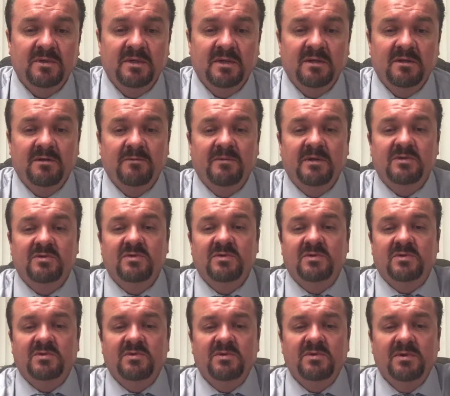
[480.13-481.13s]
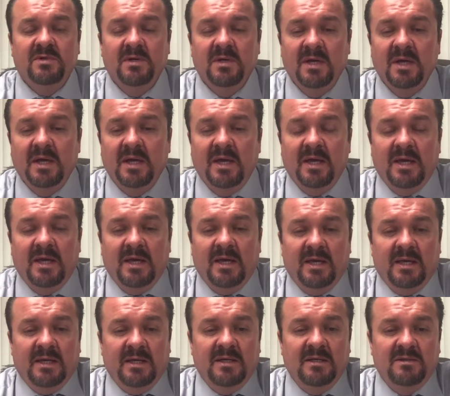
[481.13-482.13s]
I elementary school
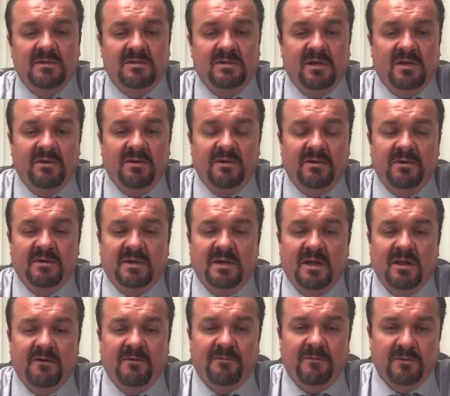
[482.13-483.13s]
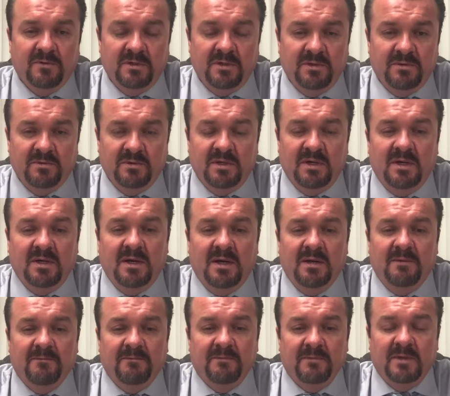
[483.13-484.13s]
in Southern California, where
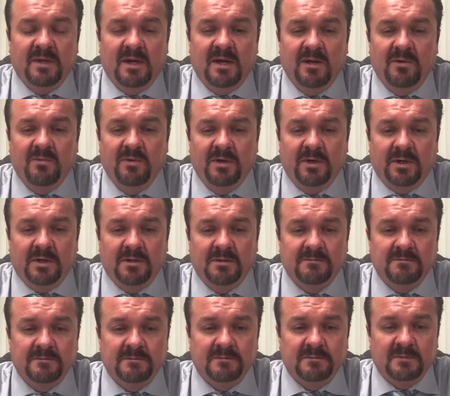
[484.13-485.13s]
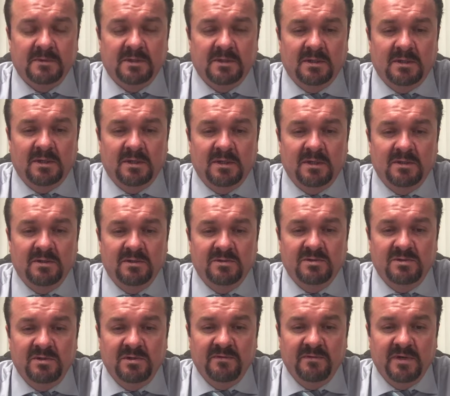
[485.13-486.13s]
I work. The
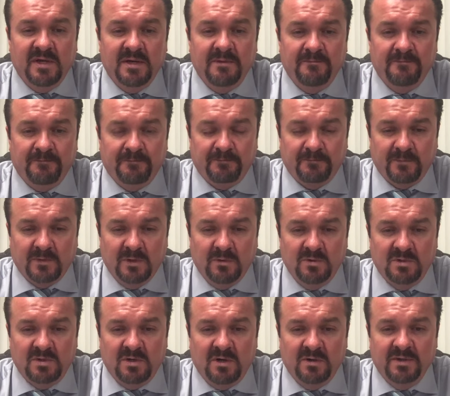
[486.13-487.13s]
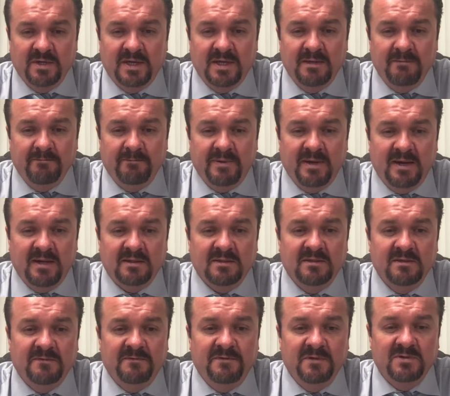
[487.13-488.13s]
survey was called The
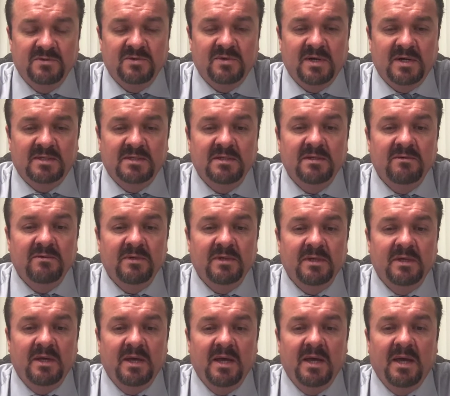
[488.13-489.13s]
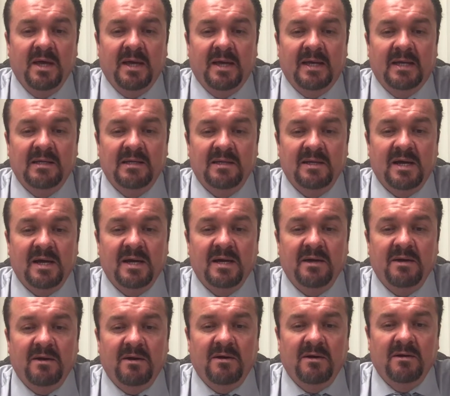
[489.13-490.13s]
Impact of Physical Activity and
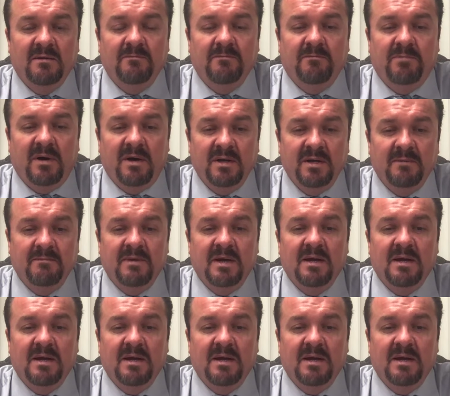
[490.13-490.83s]
Diet on Body